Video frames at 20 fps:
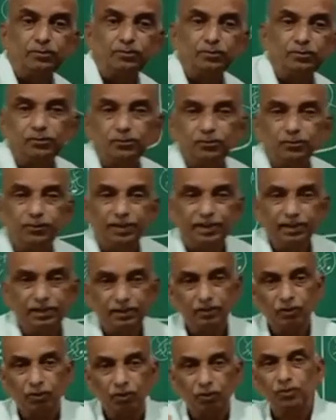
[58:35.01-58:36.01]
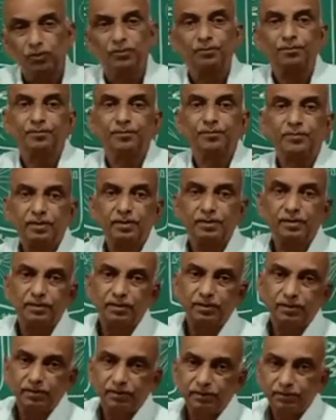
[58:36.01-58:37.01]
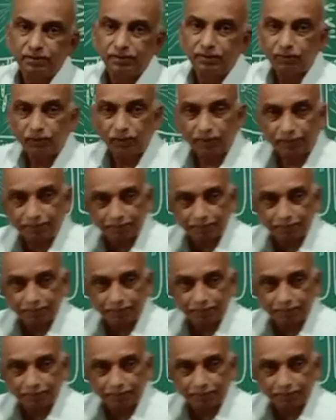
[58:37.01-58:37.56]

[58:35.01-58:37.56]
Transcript: we grow to up to